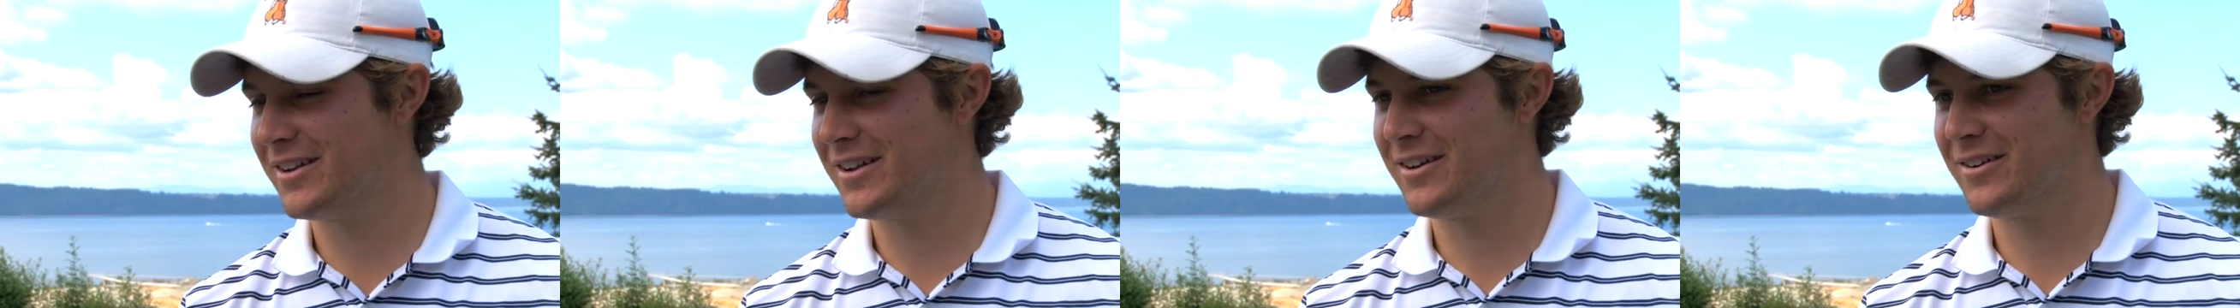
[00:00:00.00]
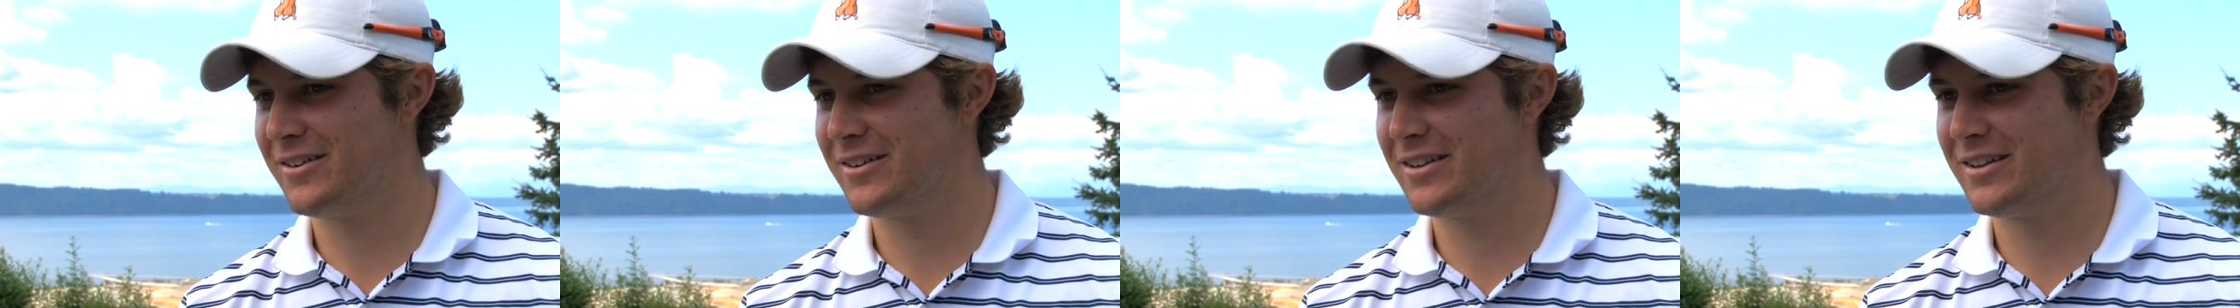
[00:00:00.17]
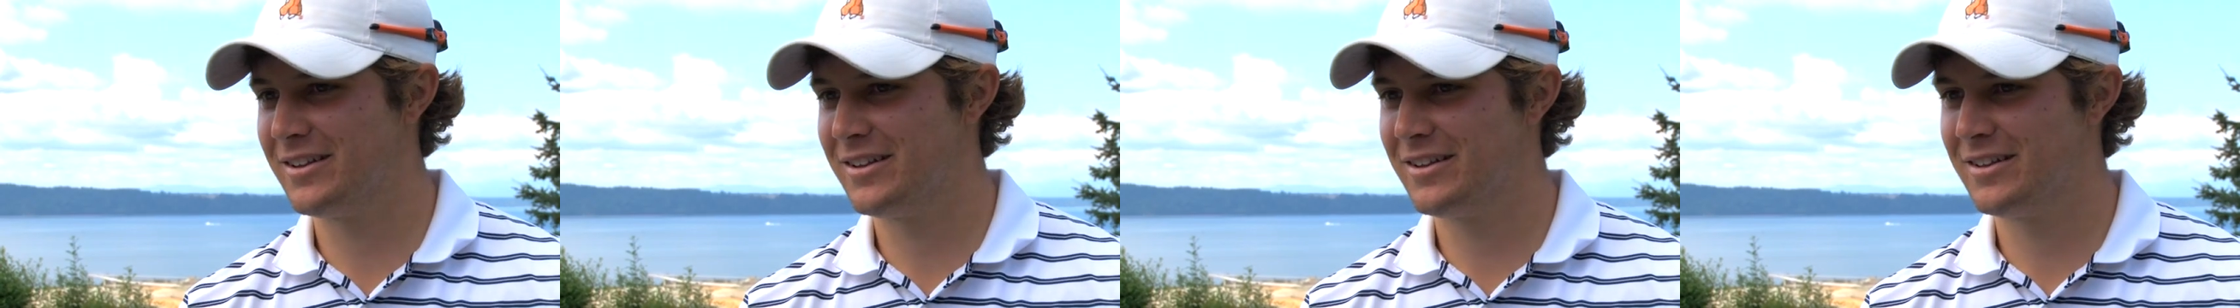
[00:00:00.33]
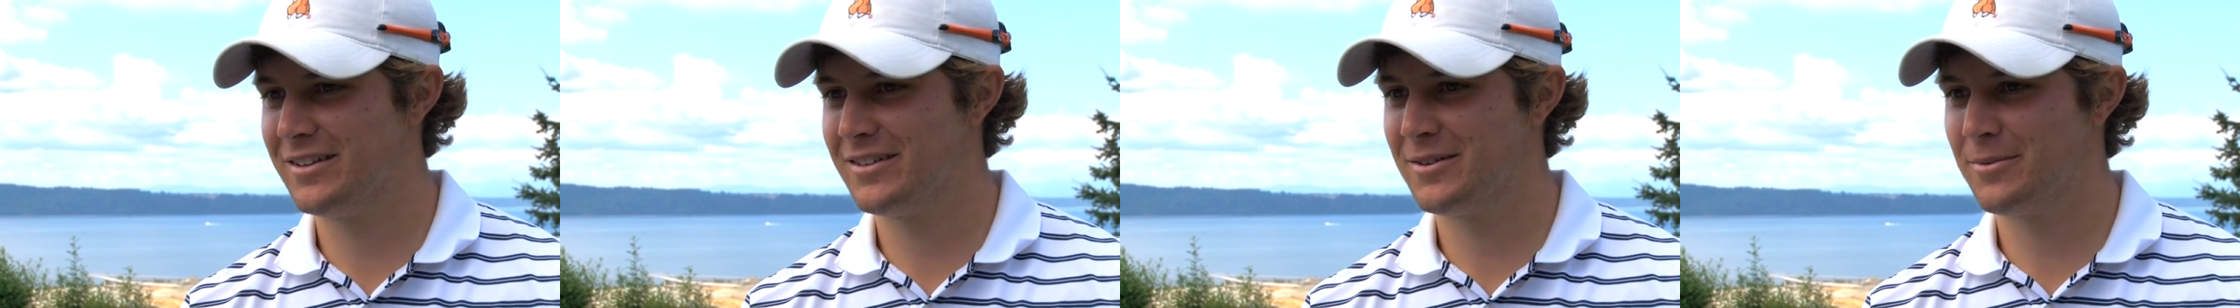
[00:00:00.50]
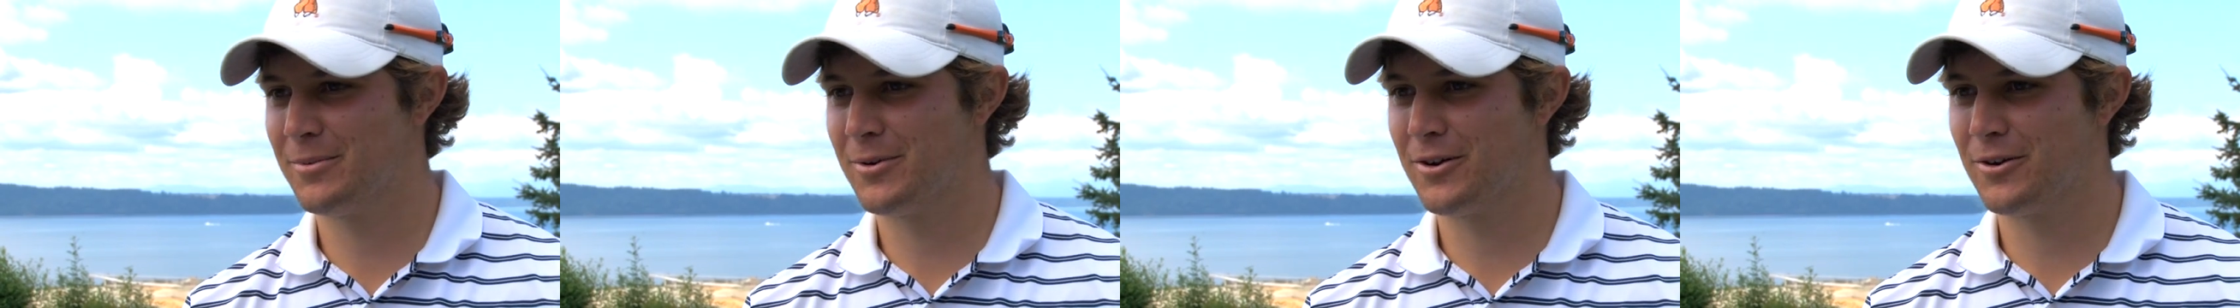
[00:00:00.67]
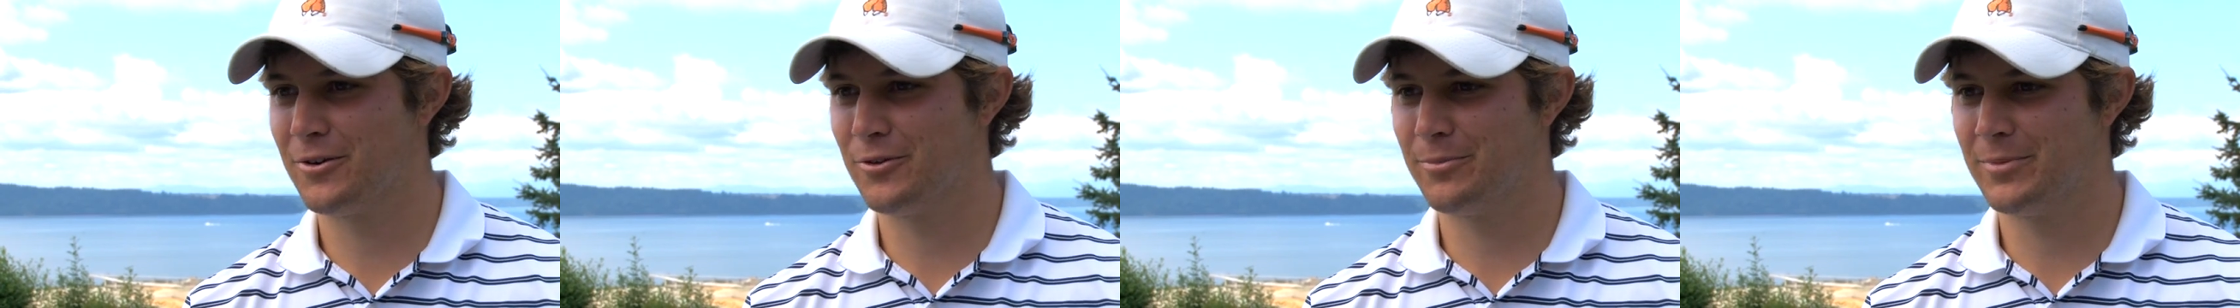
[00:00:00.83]
You know, it,
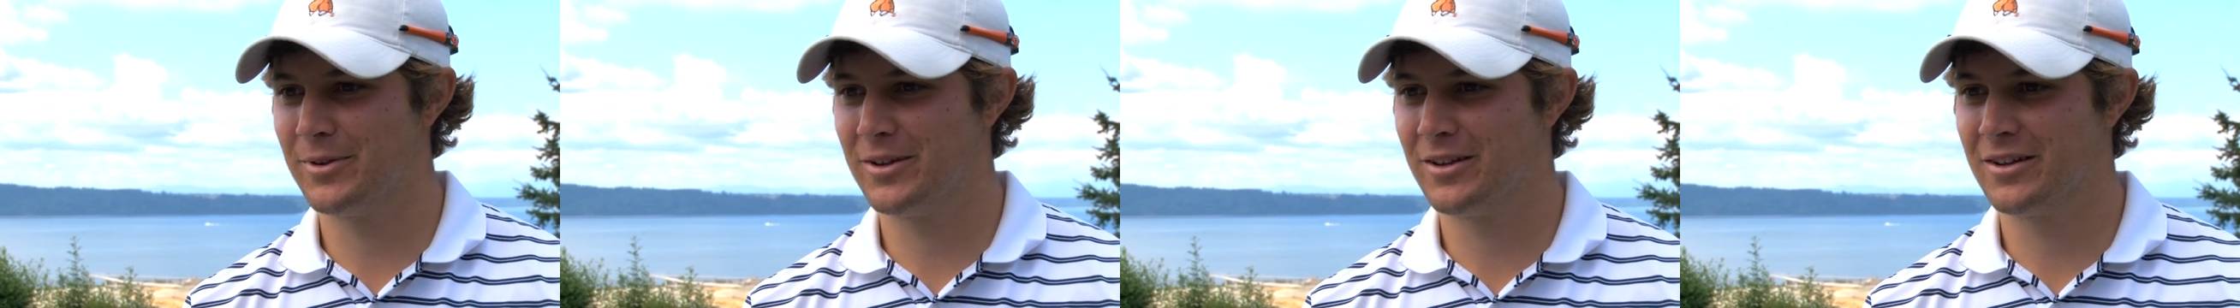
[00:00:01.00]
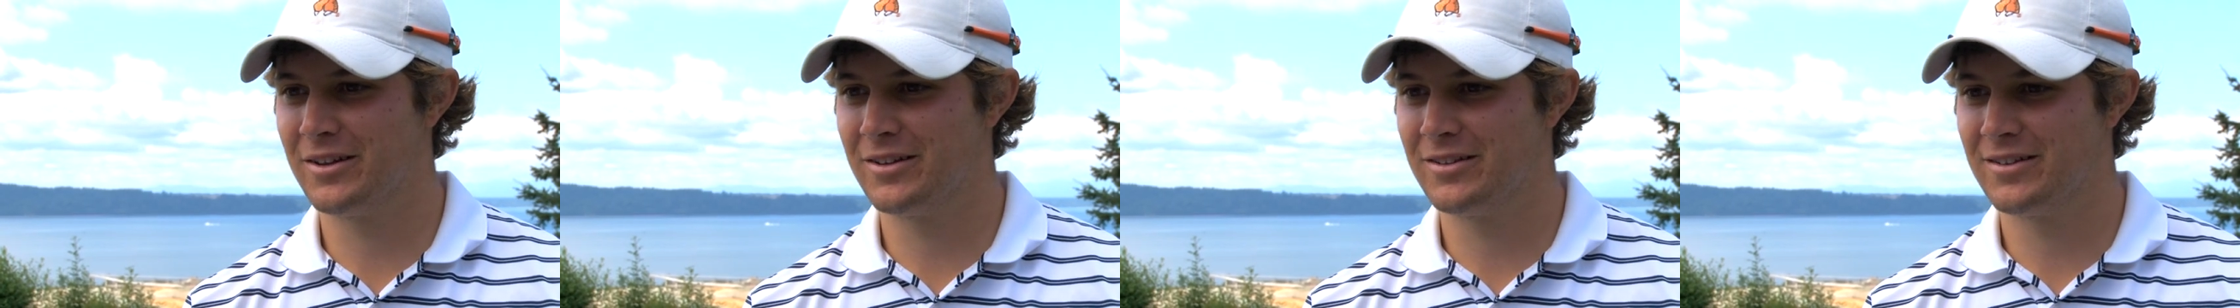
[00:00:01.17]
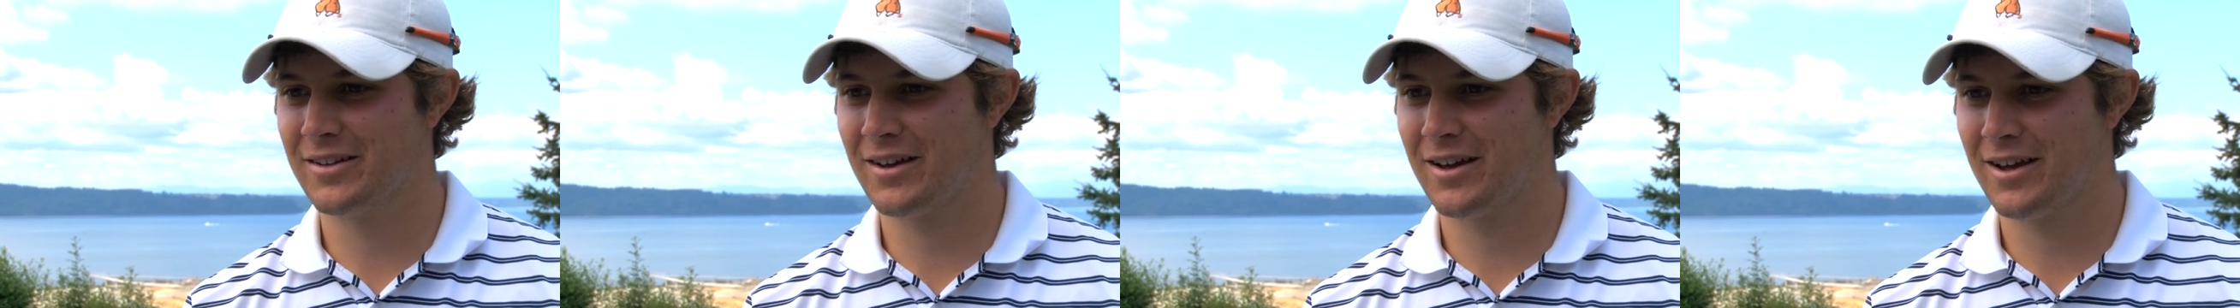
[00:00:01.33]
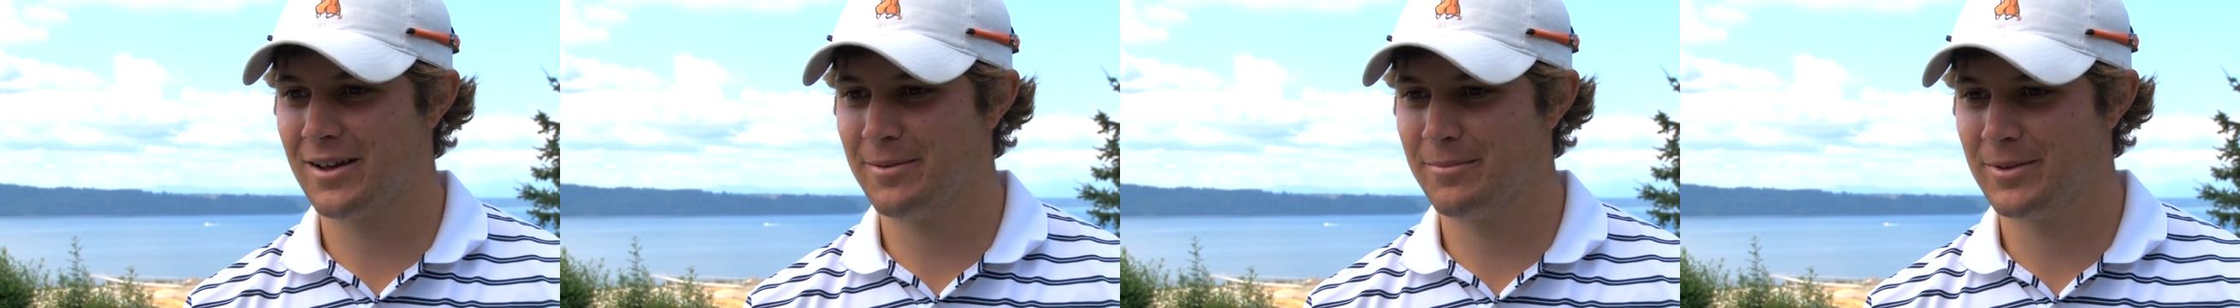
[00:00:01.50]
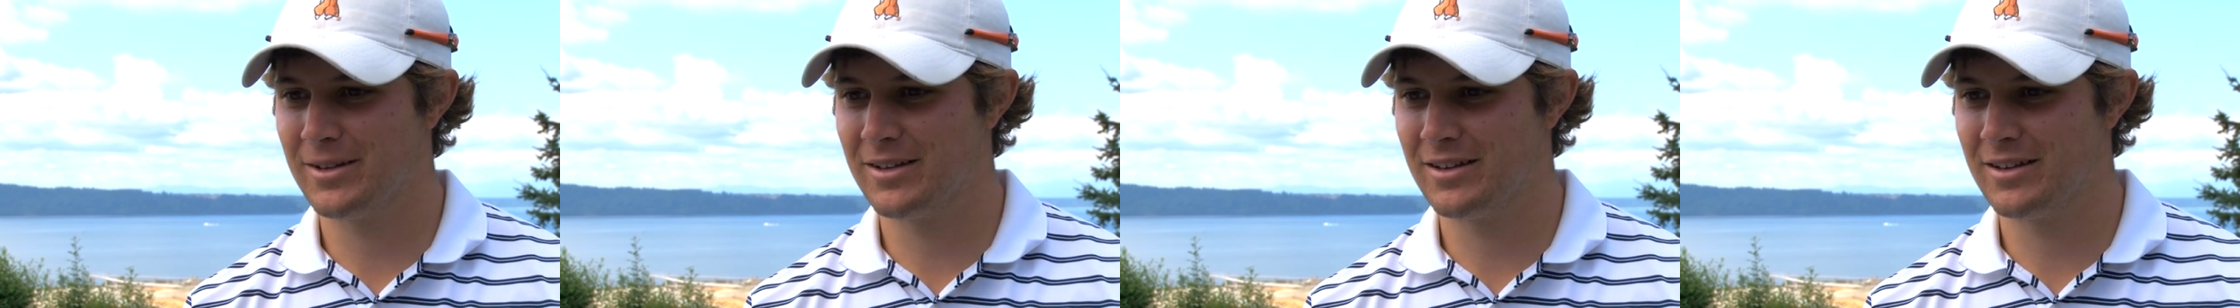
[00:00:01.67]
tomorrow will be a good time,